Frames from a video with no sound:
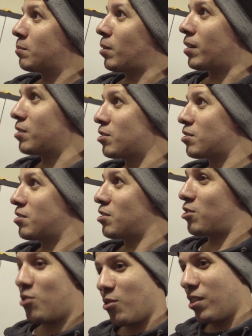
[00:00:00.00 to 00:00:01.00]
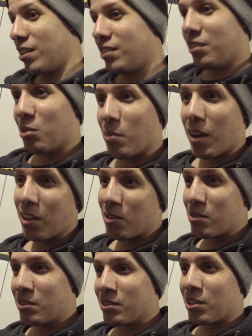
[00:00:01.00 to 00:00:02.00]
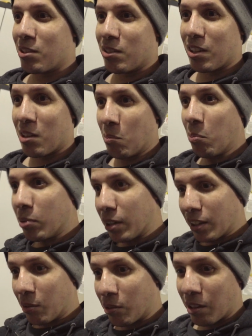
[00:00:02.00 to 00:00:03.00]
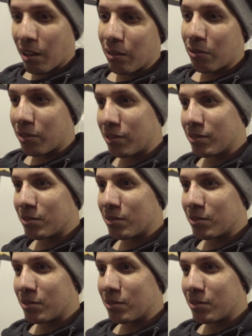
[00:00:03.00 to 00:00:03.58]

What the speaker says: probably just destroyed it little by little until it completely went off.